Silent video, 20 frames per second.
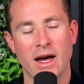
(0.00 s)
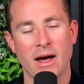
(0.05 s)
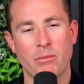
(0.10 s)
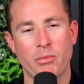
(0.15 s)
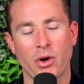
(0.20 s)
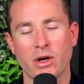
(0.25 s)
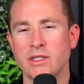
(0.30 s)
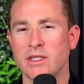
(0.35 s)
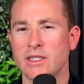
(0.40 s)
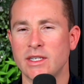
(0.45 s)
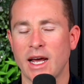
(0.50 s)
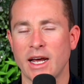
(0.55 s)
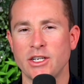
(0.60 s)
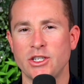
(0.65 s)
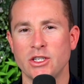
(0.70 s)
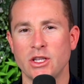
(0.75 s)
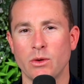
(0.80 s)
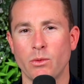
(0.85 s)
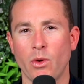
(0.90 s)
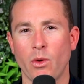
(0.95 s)

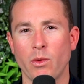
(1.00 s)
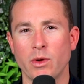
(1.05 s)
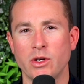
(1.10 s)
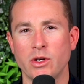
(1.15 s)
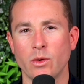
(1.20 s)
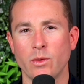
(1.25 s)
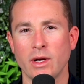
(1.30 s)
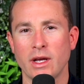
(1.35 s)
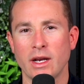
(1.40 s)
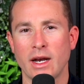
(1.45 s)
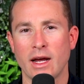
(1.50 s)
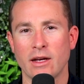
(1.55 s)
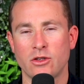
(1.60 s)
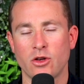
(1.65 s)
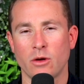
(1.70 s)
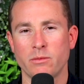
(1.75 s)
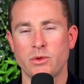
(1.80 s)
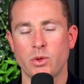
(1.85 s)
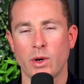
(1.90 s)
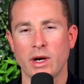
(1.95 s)
presentation that we were doing in our
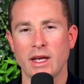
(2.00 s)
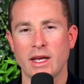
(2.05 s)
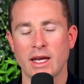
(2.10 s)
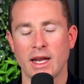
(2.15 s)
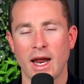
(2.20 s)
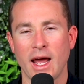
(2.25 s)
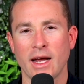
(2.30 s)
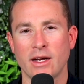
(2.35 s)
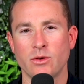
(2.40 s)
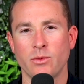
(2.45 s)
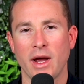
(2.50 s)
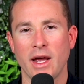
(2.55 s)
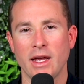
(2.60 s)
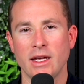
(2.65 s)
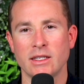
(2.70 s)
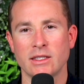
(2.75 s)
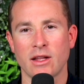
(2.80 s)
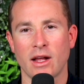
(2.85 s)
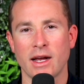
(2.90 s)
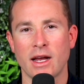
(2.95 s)
Top 20 Connect, where
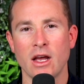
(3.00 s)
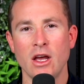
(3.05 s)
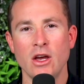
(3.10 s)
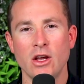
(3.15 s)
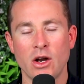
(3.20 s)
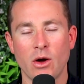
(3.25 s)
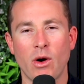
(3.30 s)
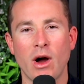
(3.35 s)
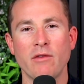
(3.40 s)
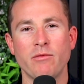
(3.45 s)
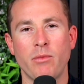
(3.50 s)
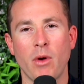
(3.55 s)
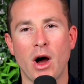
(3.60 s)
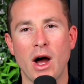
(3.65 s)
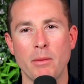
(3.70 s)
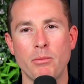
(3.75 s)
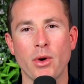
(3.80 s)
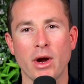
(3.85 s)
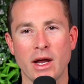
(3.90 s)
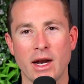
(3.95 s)
he's like, no,
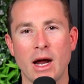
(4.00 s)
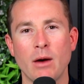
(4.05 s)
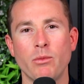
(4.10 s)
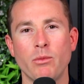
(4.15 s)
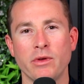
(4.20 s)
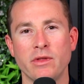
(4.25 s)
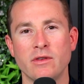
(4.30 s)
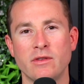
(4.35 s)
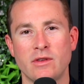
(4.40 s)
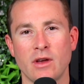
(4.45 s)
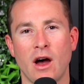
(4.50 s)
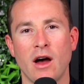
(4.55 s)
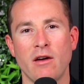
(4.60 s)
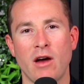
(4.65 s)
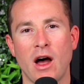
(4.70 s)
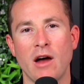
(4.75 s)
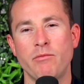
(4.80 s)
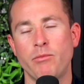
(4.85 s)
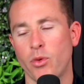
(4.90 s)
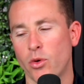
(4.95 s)
I bring it up with this.
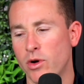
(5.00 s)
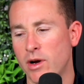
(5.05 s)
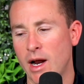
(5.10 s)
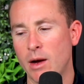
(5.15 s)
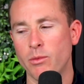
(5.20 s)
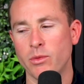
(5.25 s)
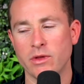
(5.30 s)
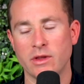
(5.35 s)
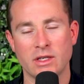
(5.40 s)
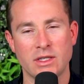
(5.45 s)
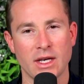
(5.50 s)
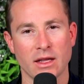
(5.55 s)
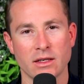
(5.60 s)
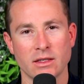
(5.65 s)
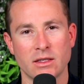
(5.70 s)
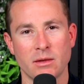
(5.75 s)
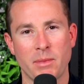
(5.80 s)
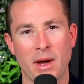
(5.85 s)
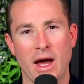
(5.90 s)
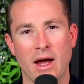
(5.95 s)
I brought it up with the
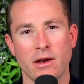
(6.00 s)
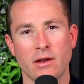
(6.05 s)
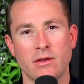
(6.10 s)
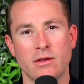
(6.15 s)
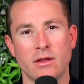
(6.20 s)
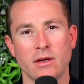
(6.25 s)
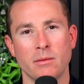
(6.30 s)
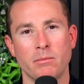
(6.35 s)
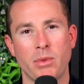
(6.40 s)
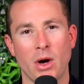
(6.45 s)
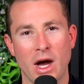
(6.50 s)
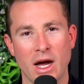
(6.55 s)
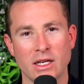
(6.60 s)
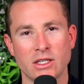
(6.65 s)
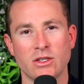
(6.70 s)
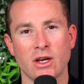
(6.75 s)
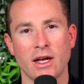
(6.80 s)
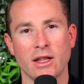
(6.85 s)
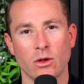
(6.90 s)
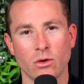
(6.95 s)
sellers about the buyer
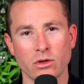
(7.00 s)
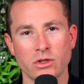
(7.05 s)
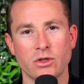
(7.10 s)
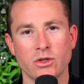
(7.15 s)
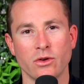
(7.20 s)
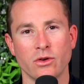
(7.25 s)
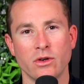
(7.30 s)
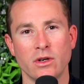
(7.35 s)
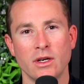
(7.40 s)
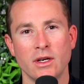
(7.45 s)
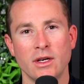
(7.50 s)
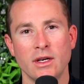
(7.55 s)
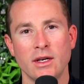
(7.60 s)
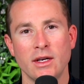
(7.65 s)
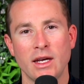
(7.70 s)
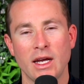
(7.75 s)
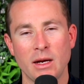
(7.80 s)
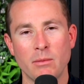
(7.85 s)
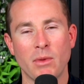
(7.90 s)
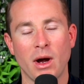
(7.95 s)
side lawsuit
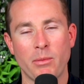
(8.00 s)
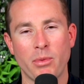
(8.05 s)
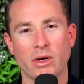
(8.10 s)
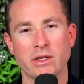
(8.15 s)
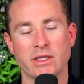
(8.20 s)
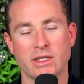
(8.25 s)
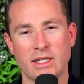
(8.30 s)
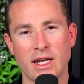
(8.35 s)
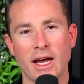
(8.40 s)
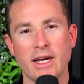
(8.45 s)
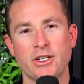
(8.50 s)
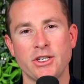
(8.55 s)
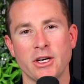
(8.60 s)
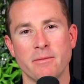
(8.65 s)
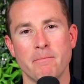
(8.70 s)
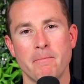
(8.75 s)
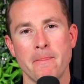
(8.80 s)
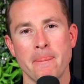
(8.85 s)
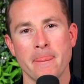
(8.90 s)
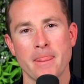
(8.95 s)
in my
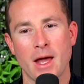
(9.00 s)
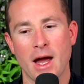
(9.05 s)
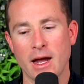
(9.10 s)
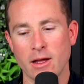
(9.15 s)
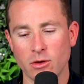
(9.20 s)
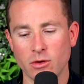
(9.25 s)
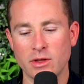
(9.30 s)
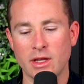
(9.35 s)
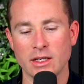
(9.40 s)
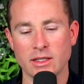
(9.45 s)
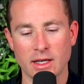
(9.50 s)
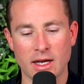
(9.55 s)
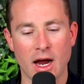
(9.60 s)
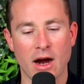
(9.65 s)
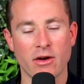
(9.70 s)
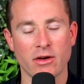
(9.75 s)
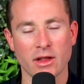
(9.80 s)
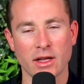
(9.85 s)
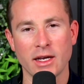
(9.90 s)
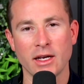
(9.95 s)
presentation. Hey, look, there's
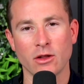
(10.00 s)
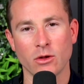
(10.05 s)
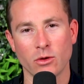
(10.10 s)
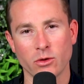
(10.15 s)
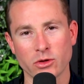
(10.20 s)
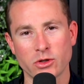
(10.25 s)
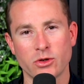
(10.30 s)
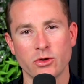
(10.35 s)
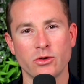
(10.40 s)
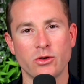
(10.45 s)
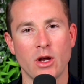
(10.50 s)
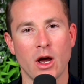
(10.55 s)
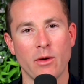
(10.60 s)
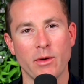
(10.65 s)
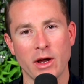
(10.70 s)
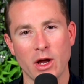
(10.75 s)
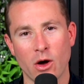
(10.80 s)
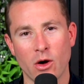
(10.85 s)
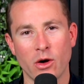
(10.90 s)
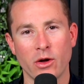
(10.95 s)
currently a lawsuit
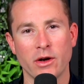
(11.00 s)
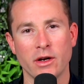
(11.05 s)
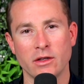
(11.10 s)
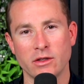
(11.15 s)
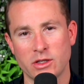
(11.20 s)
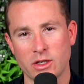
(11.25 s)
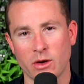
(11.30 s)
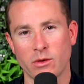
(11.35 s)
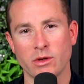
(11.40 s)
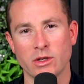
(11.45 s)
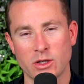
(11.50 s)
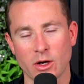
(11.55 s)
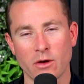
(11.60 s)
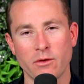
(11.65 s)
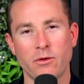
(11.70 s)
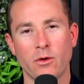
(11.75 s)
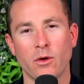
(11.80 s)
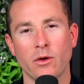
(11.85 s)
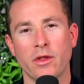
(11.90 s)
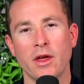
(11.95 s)
going on and so on and so
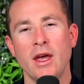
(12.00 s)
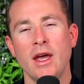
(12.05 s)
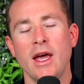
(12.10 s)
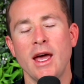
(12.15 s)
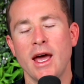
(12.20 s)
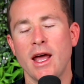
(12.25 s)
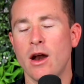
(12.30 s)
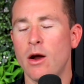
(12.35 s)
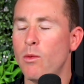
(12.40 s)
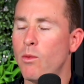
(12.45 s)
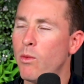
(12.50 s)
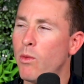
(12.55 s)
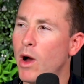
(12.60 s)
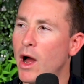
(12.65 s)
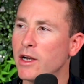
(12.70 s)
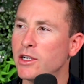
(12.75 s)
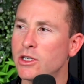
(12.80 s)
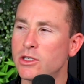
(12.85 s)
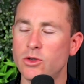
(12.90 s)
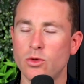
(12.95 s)
forth. And
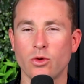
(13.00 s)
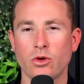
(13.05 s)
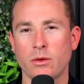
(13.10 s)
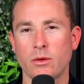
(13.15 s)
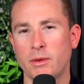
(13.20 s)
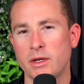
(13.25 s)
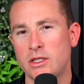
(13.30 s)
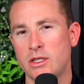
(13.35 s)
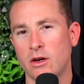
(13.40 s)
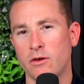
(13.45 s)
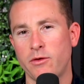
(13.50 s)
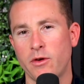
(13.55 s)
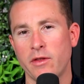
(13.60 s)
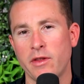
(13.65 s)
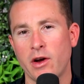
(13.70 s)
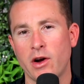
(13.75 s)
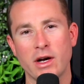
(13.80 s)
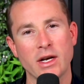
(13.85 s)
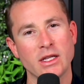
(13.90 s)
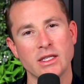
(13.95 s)
I just thought to myself on
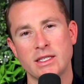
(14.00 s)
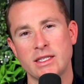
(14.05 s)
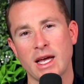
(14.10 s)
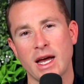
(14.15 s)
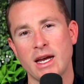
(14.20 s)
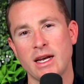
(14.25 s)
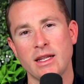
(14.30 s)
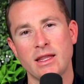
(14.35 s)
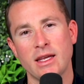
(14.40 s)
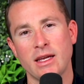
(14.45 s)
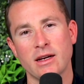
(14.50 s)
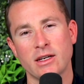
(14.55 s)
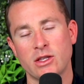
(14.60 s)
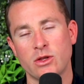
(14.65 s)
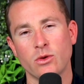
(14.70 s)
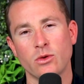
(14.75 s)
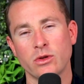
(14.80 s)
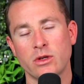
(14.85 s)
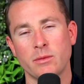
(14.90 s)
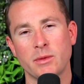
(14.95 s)
there, I didn't say anything. I
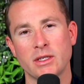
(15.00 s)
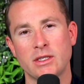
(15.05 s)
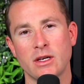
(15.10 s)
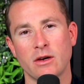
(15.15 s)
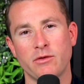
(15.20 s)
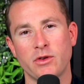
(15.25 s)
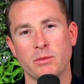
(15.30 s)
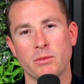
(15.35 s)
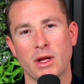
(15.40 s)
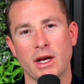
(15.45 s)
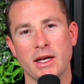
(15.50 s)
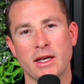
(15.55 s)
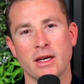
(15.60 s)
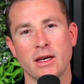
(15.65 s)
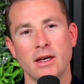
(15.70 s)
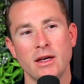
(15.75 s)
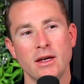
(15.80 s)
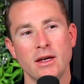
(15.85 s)
thought to myself, I'm like,